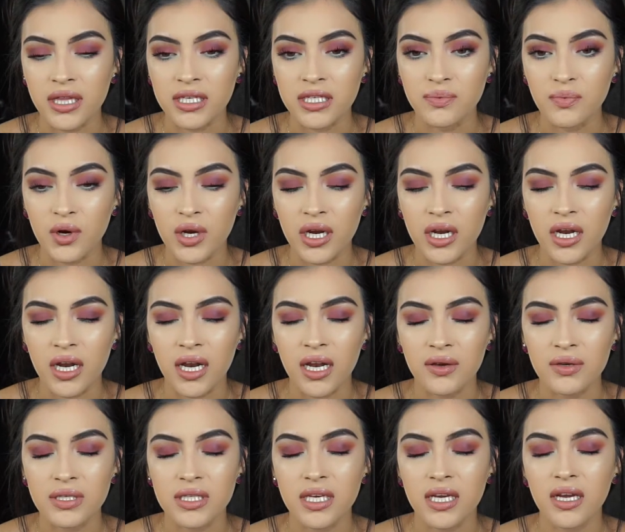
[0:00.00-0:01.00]
this morning, and
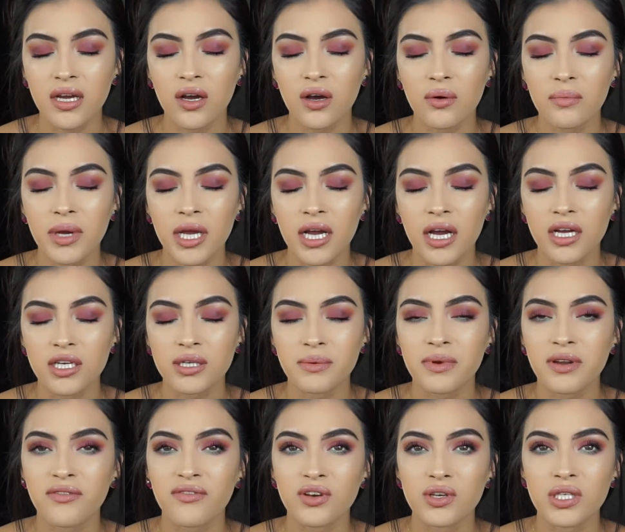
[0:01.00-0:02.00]
I was like, oh my gosh, I'm
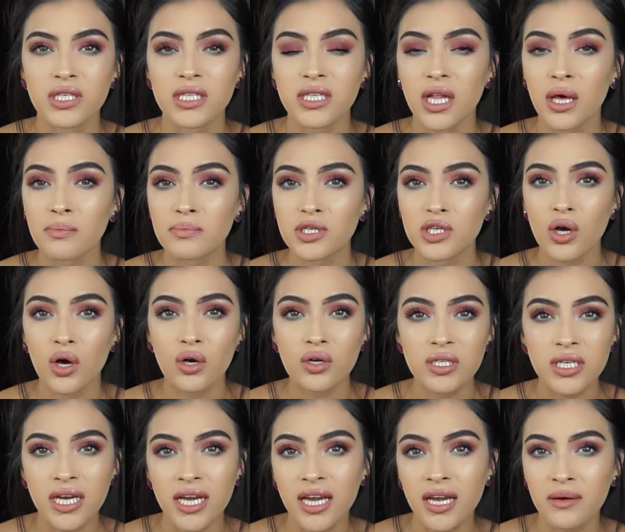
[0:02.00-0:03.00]
gonna feel slumped all
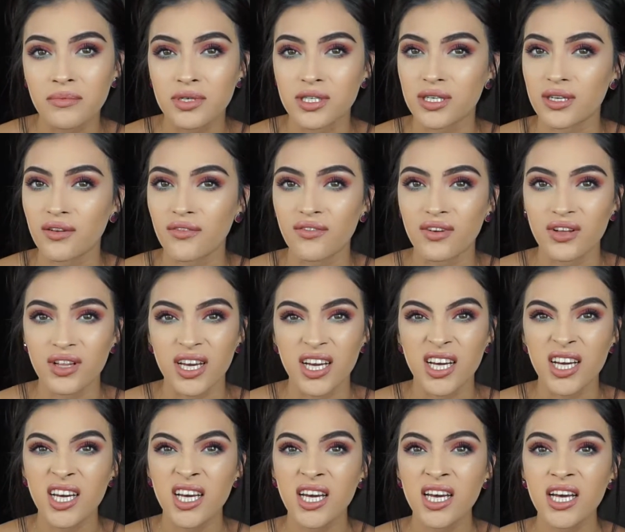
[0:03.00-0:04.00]
day. I'm just gonna feel
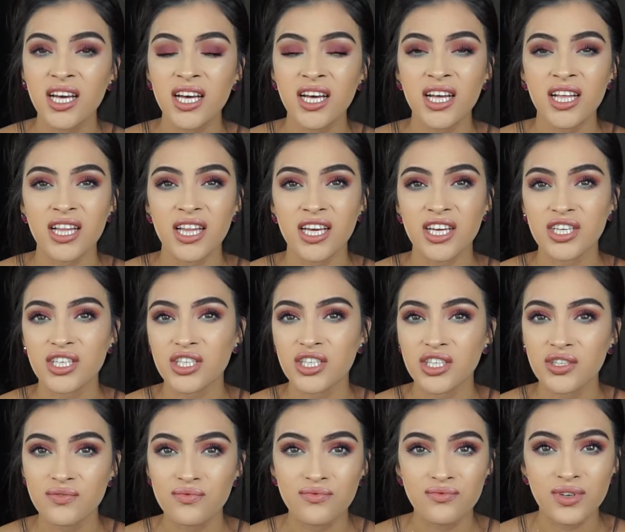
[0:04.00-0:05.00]
like
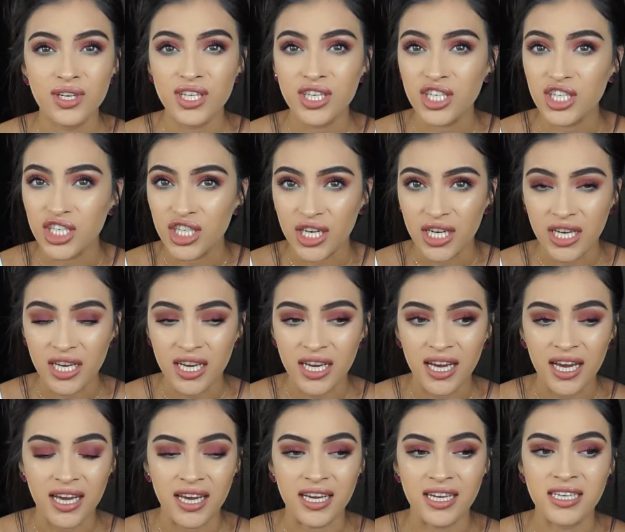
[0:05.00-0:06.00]
really
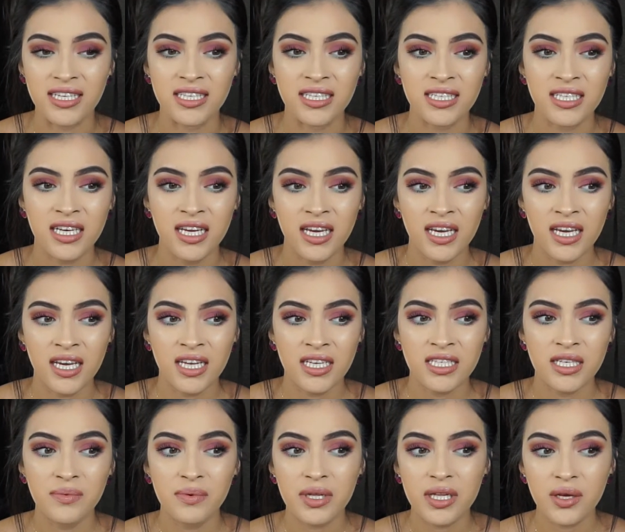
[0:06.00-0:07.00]
shitty. And
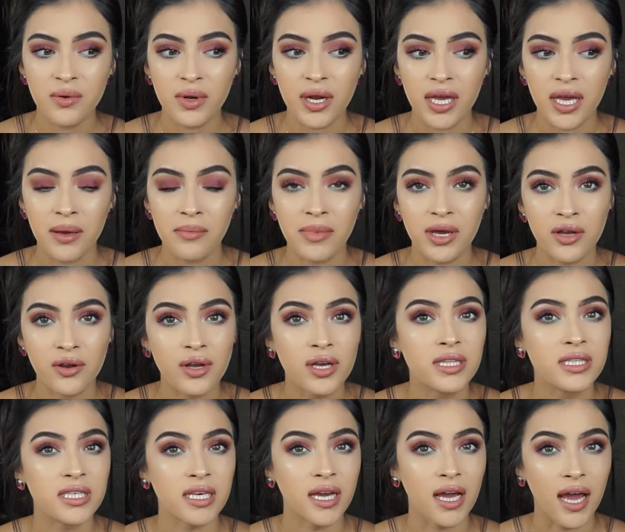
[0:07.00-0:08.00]
typically when I get
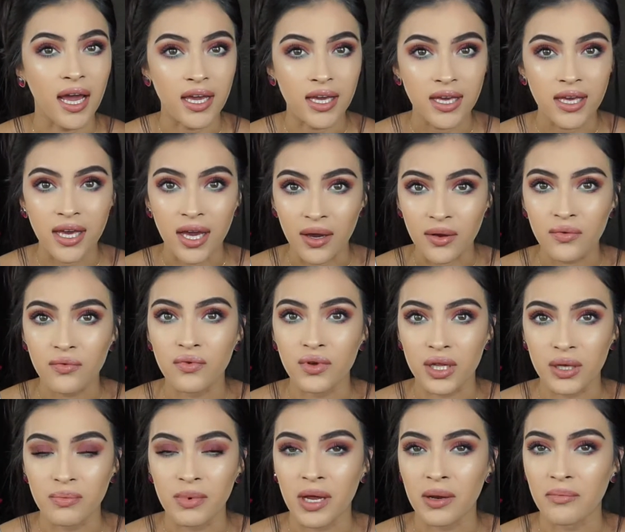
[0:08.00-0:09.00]
migraines, like I get
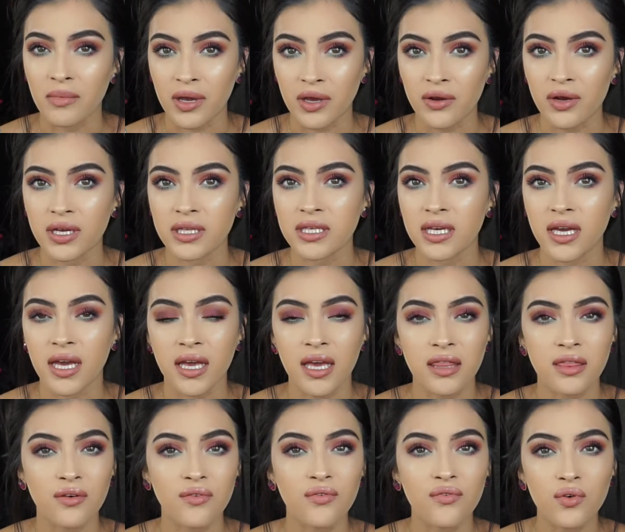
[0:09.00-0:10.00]
really bad migraines. Like I
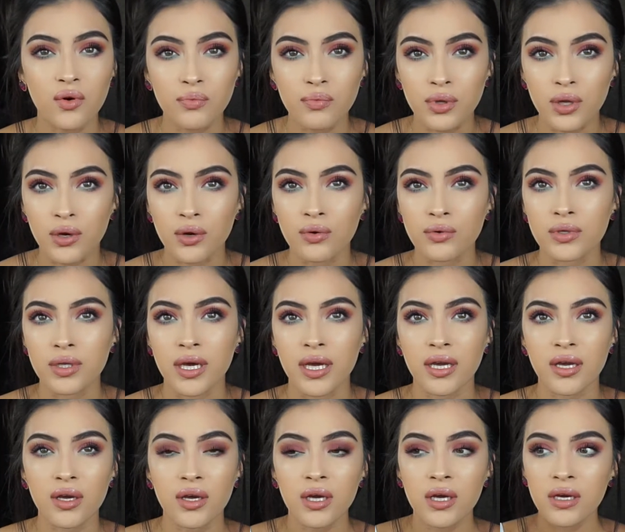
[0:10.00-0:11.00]
get the full-blown
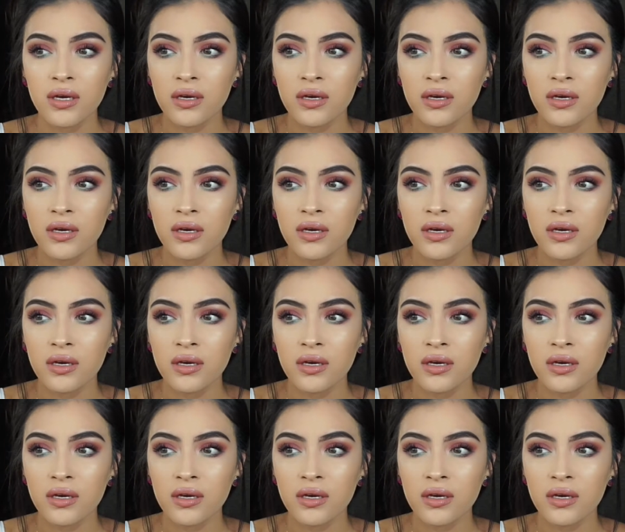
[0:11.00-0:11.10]
like